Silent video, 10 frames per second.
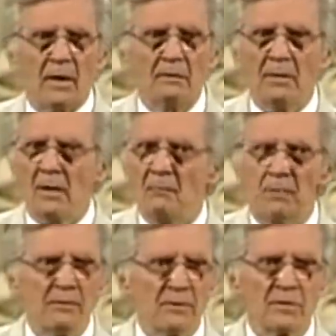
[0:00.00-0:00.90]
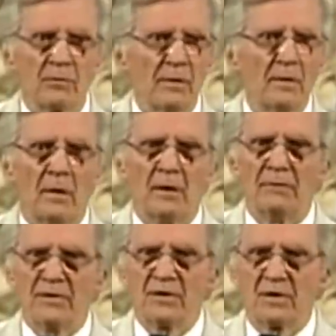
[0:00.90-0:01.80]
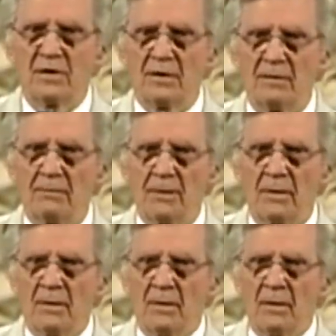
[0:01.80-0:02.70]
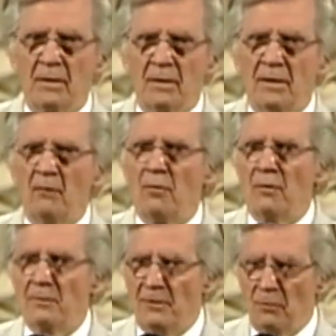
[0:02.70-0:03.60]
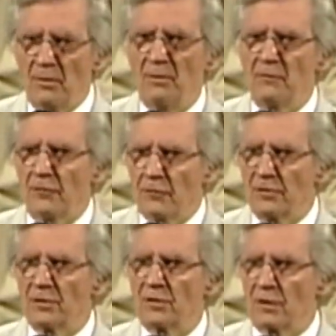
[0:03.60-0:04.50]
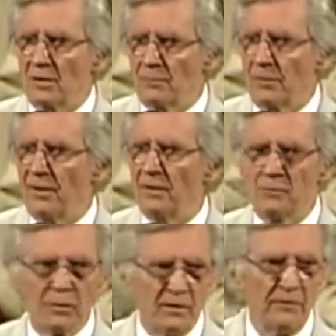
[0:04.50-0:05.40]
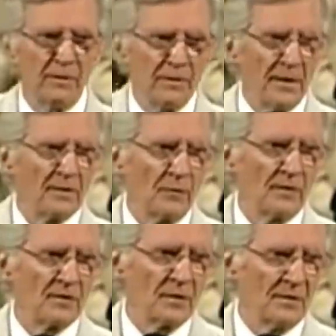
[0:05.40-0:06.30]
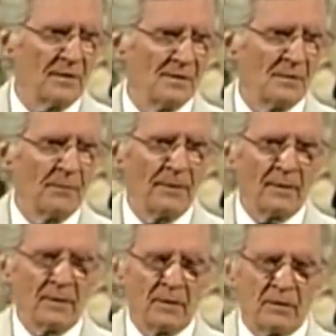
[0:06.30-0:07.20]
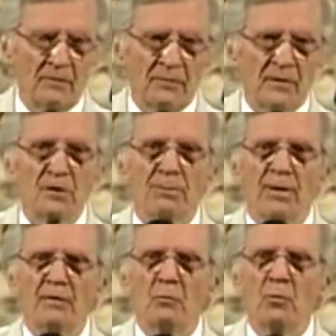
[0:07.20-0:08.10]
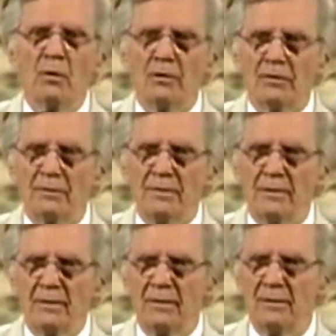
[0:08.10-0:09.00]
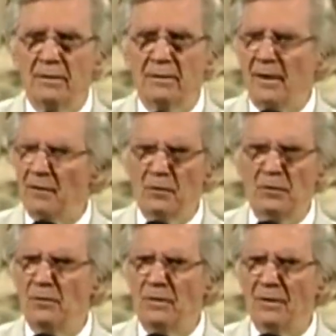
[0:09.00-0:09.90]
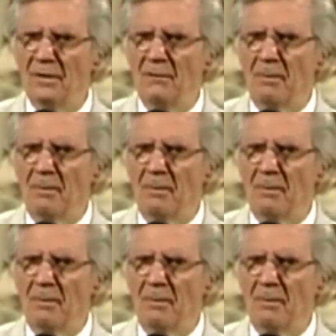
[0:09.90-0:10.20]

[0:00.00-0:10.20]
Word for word: I, I believe there's a great harvest. And I want to be one of the first to start praying and believing in that direction. Spread the word. Hallelujah.